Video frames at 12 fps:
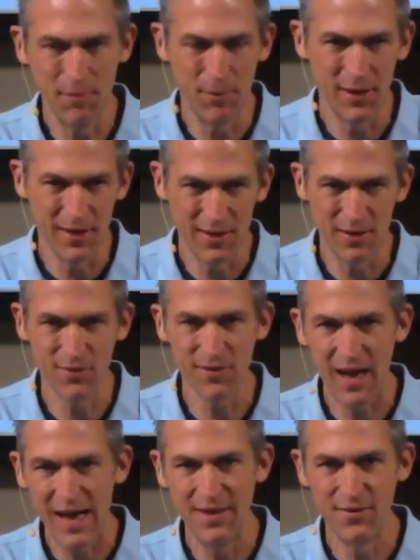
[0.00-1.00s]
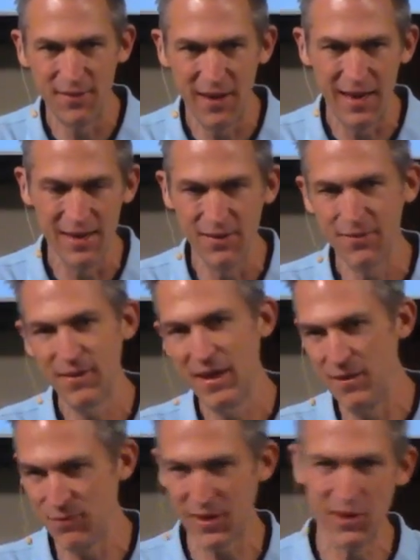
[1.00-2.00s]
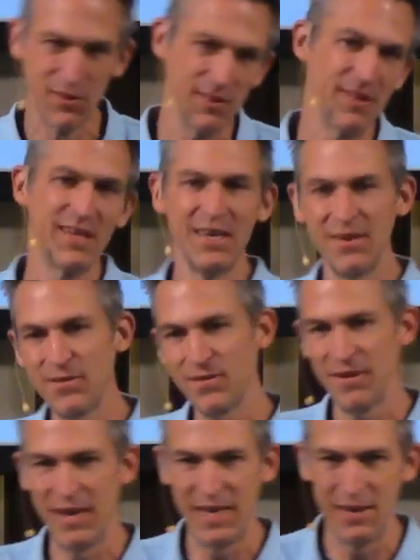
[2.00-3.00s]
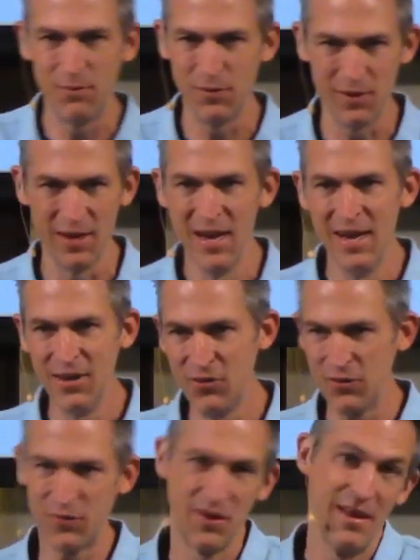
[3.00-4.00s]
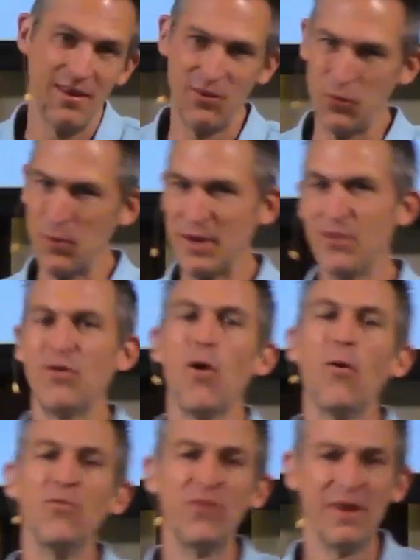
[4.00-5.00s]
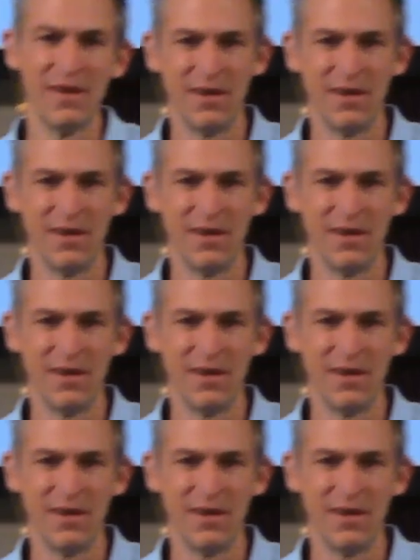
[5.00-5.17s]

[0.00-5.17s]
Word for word: but he decides that instead of killing the king's slaves and just doing his own thing,